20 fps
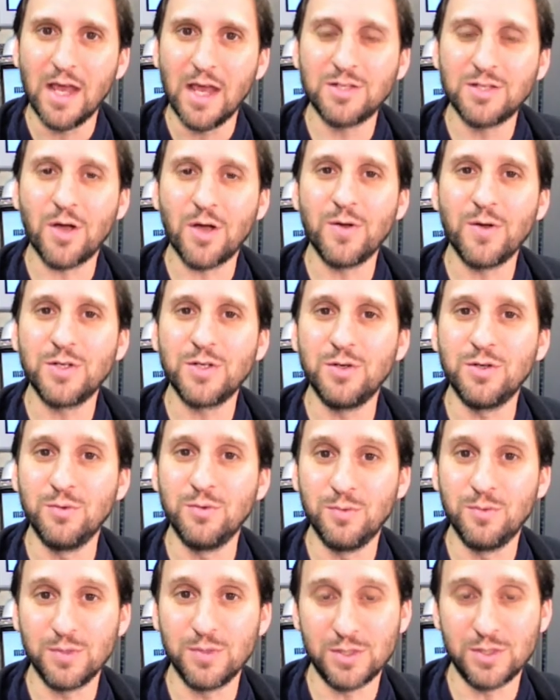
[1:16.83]
it's going
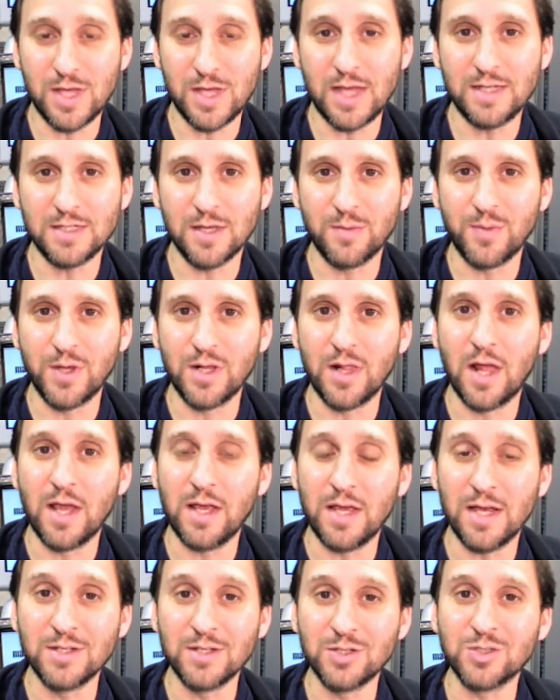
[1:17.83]
to say something
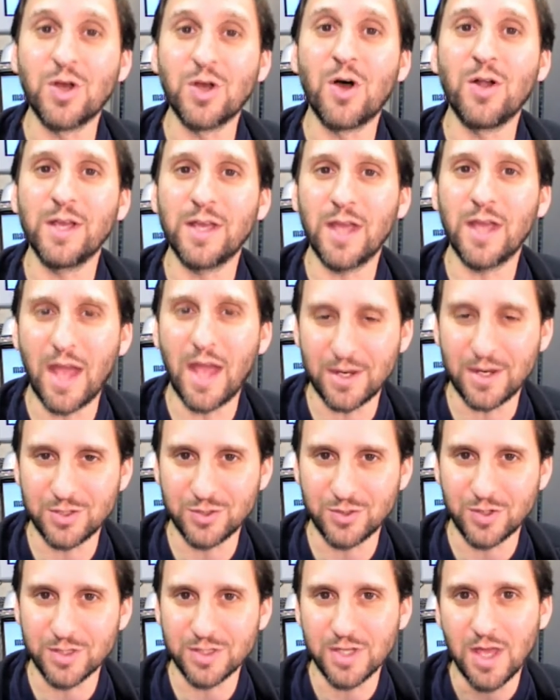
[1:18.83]
like installing
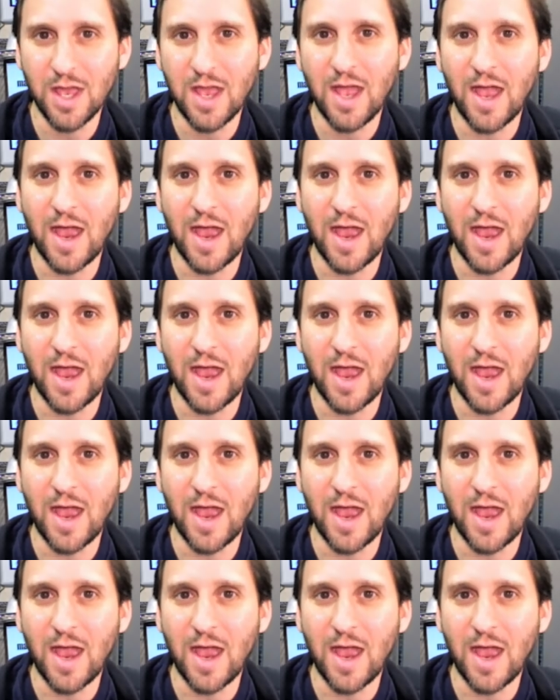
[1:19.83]
extras.